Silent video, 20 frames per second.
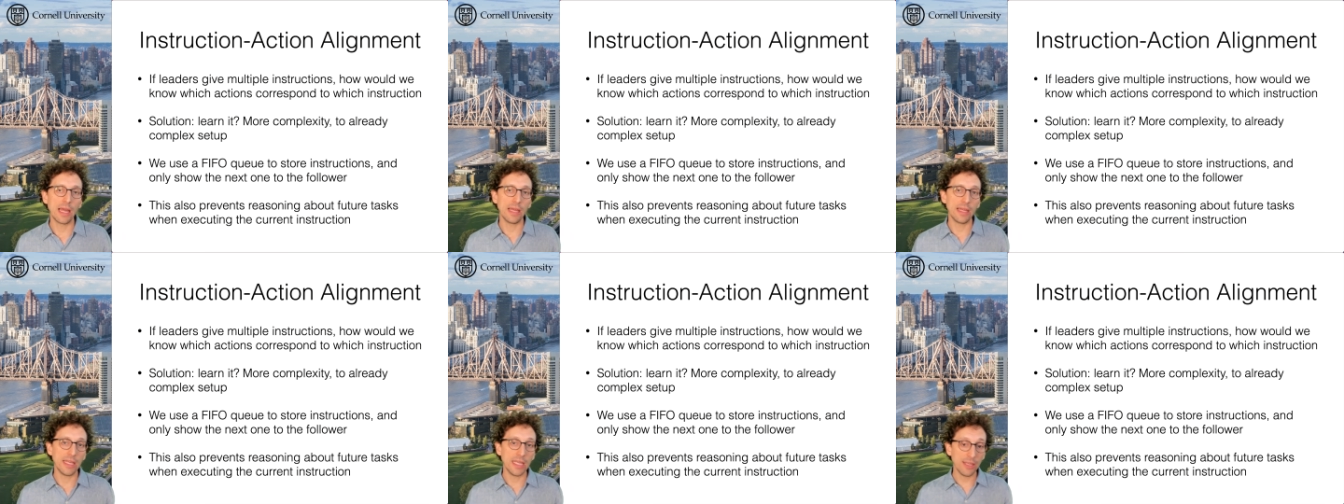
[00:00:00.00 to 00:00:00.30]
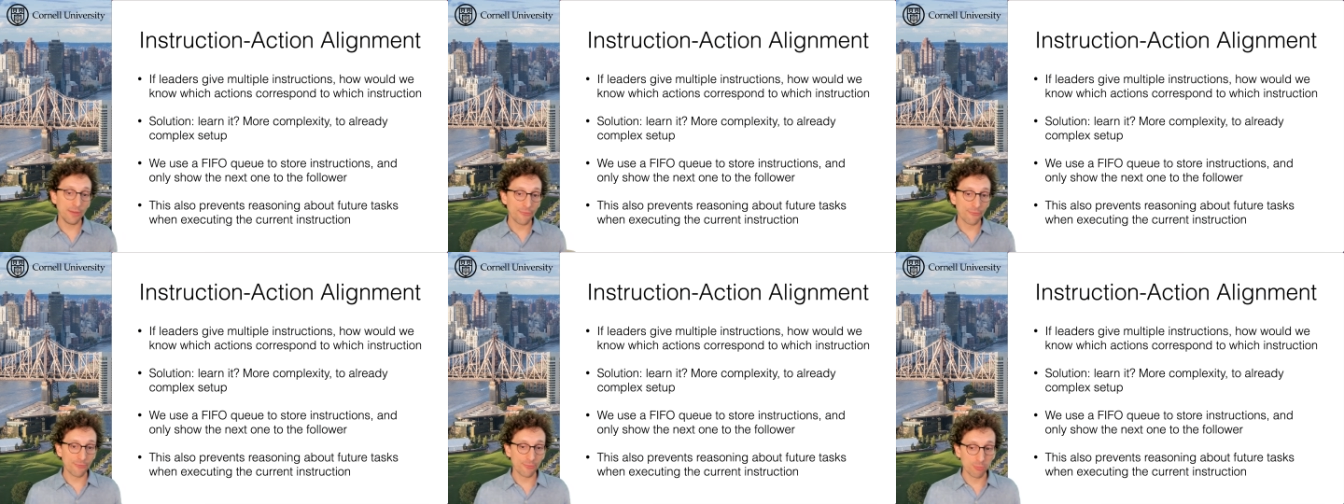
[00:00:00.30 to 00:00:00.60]

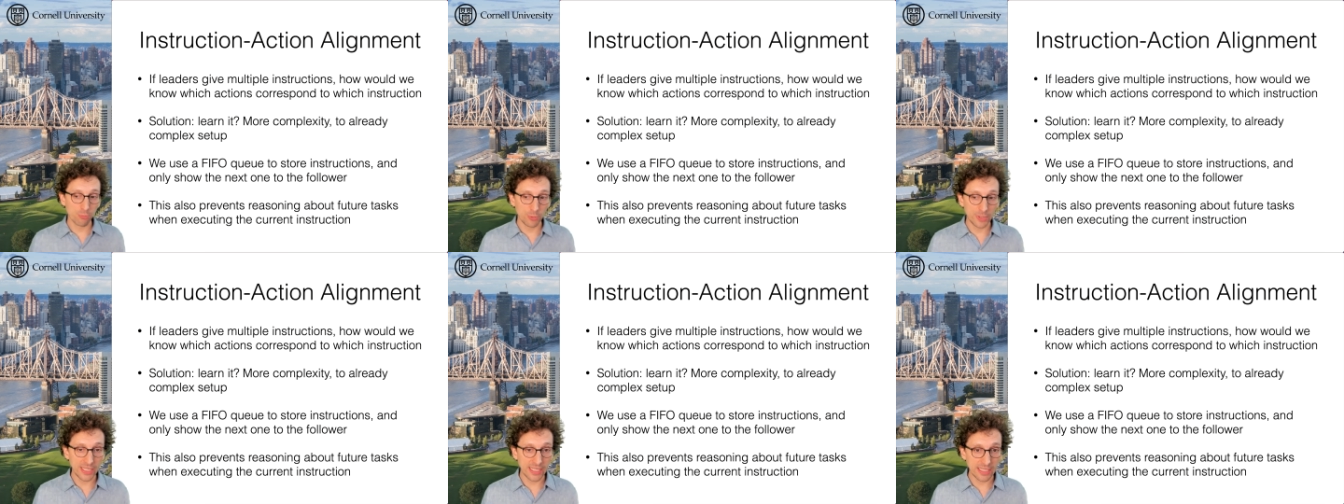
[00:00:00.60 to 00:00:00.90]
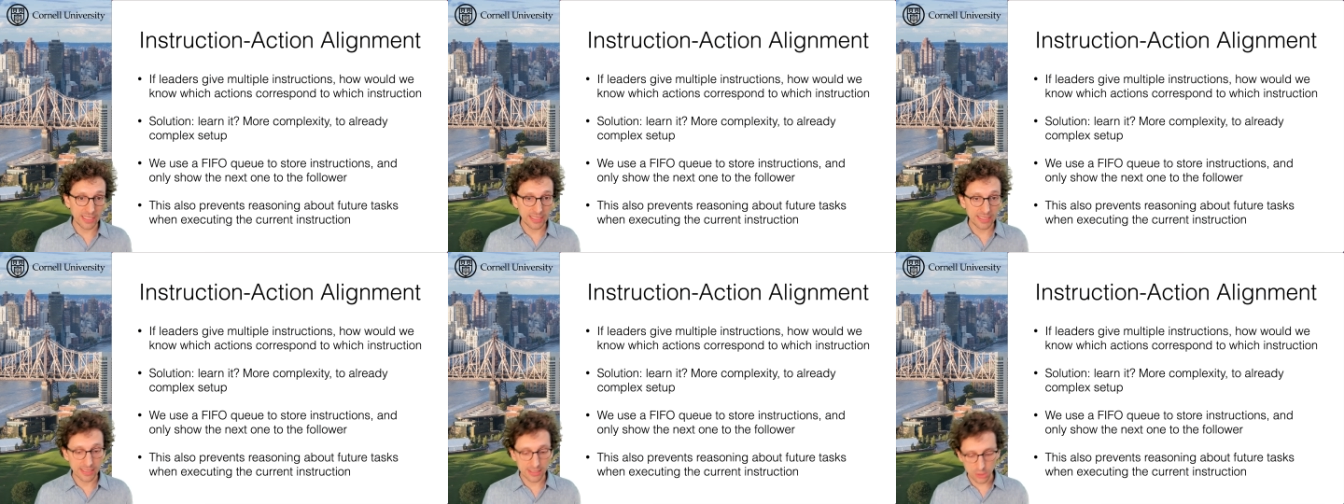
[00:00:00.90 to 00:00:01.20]
If
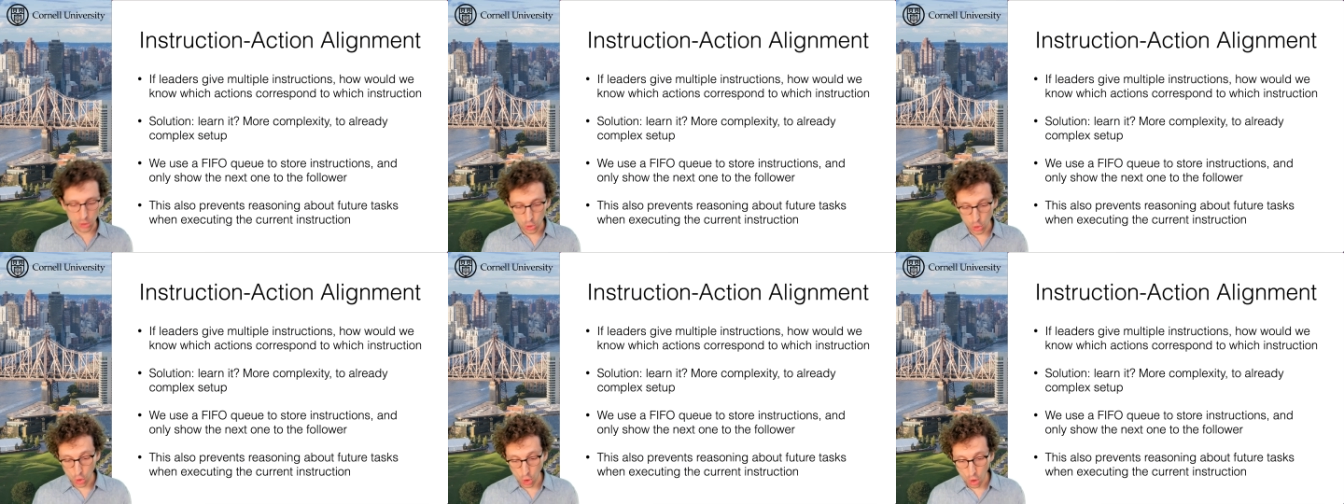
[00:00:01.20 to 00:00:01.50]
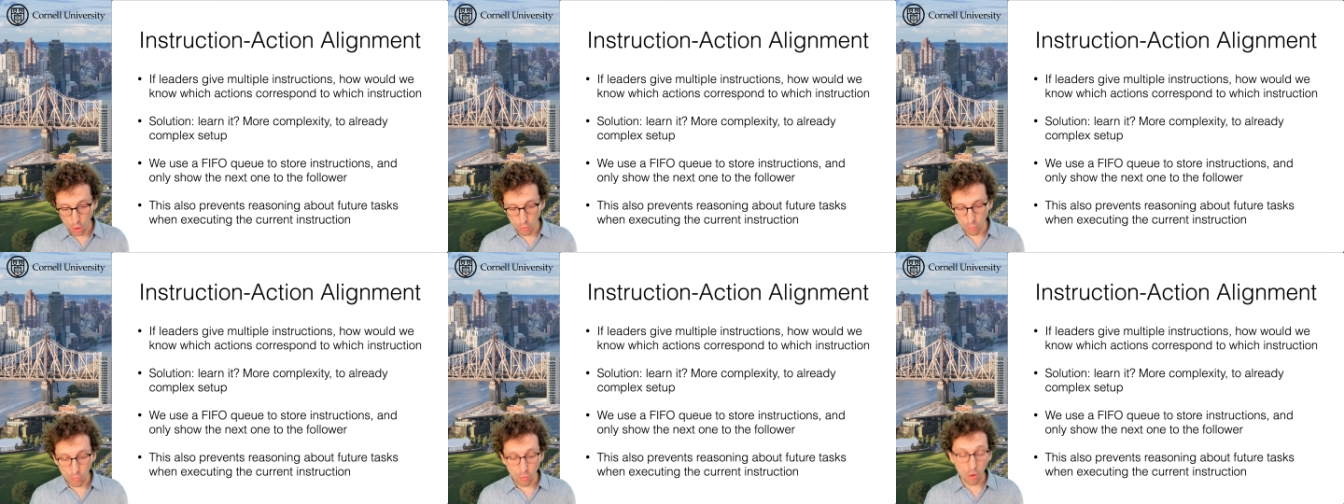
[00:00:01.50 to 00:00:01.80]
we
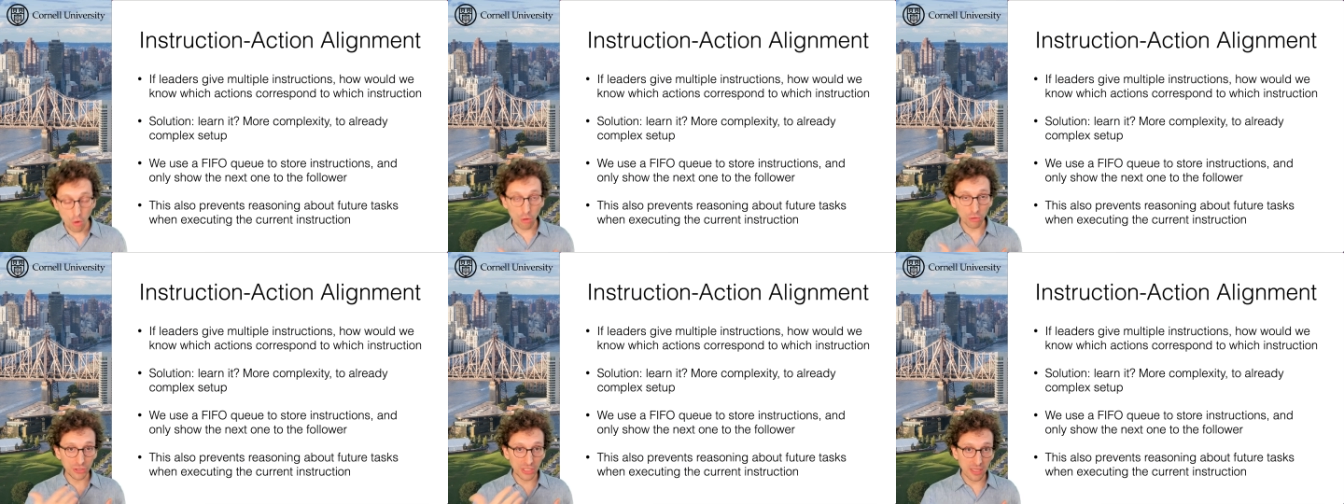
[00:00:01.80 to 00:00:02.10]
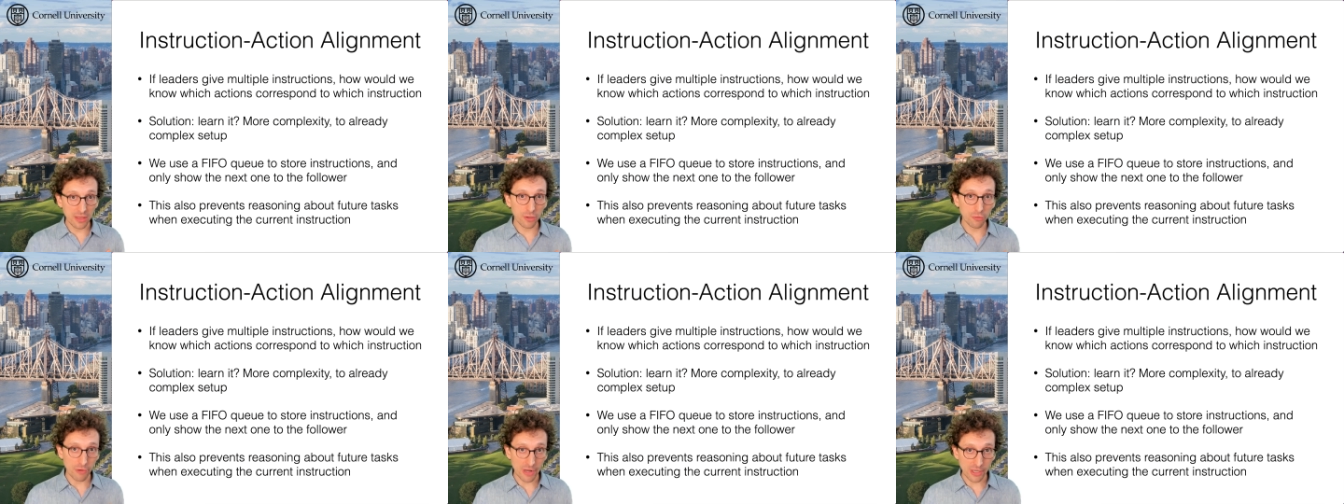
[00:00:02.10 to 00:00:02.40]
show all the
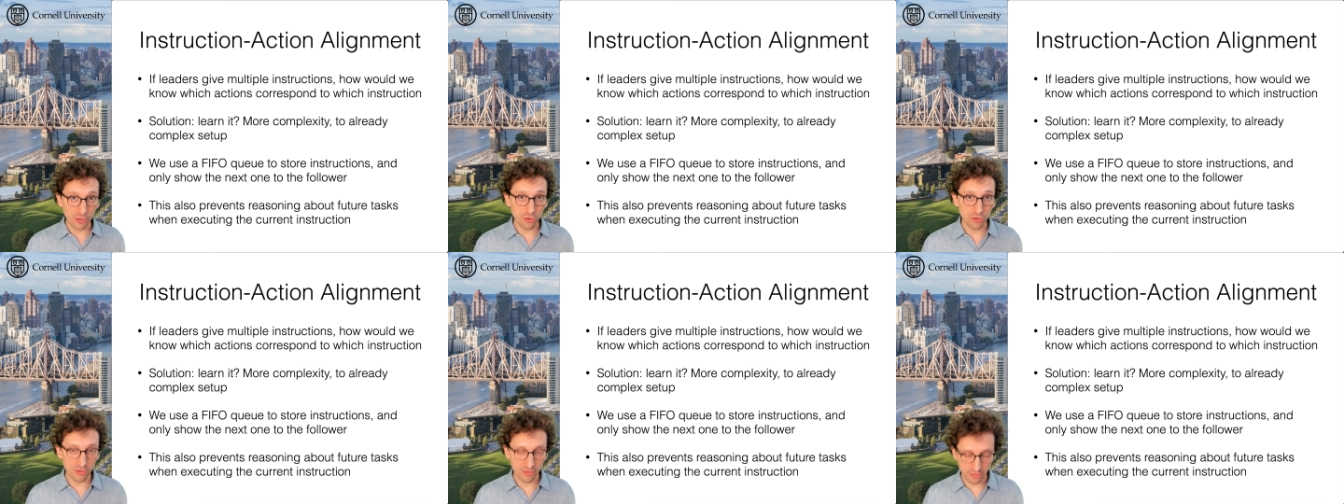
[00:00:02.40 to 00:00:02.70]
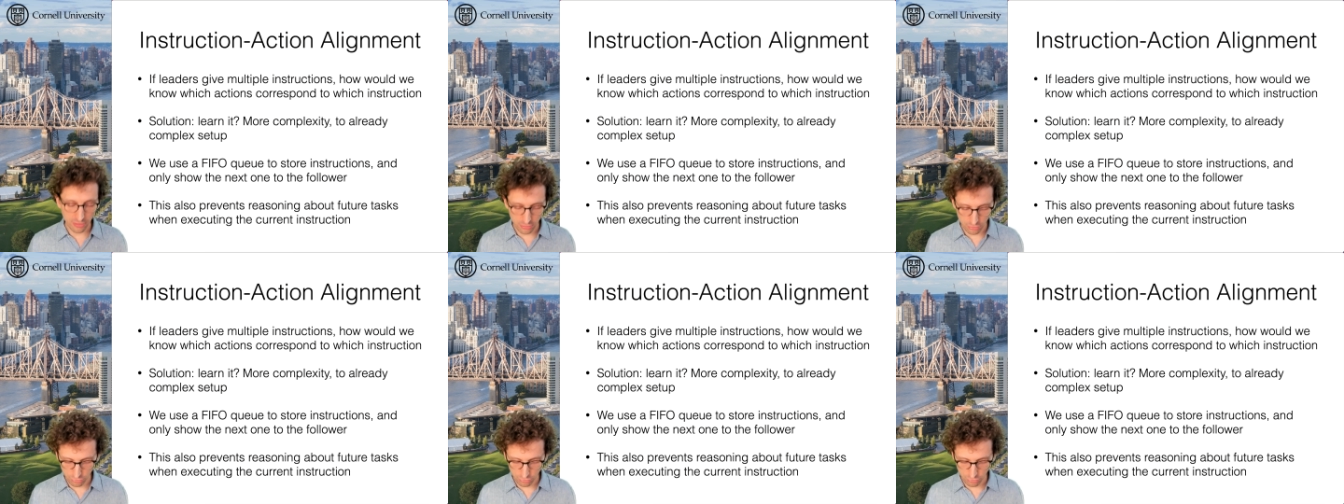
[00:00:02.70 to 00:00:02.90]
instructions